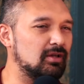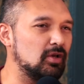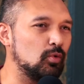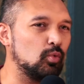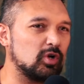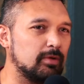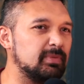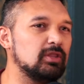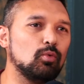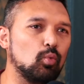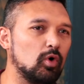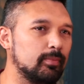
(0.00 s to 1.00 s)
Mm-hmm. Would I be
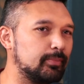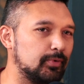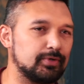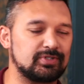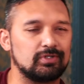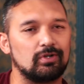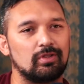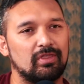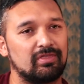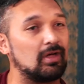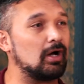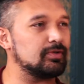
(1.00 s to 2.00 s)
the mm-hmm. one person in
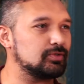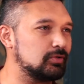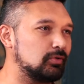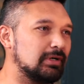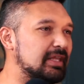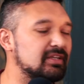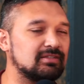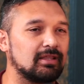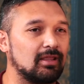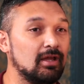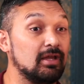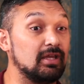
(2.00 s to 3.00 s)
a thousand or less
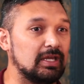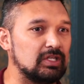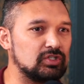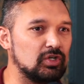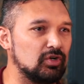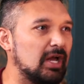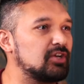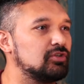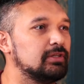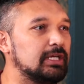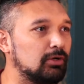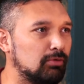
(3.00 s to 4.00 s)
that is going to
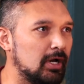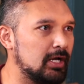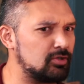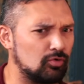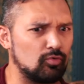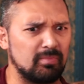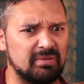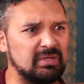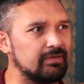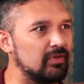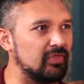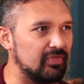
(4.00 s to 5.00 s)
actually crash or
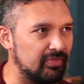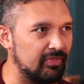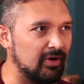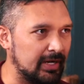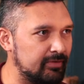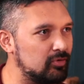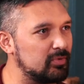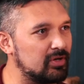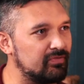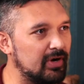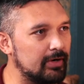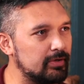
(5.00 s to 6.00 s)
maybe even die from
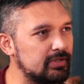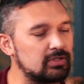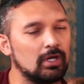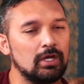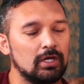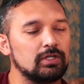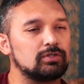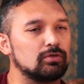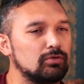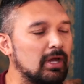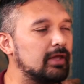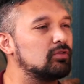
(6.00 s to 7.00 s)
that virus? So
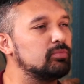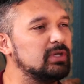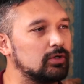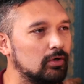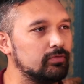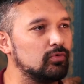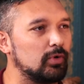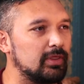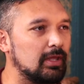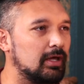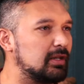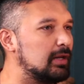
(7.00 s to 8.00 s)
you had to be careful
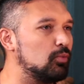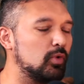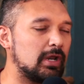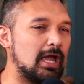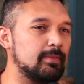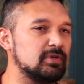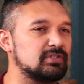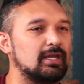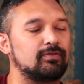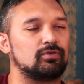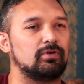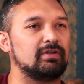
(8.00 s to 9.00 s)
with that. And what happens
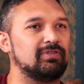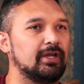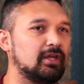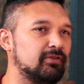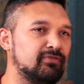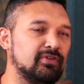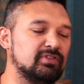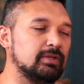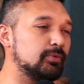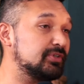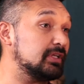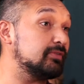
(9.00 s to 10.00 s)
after if like
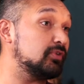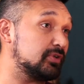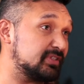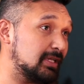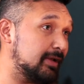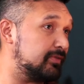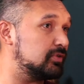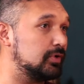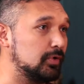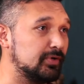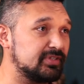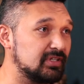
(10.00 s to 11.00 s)
50% of your staff, the
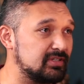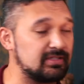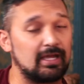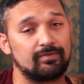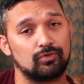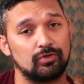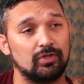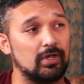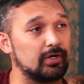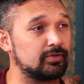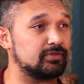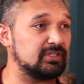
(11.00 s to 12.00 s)
nursing staff or the
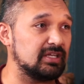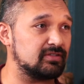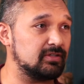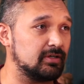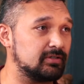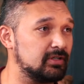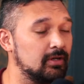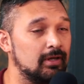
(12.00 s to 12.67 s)
doctors get sick,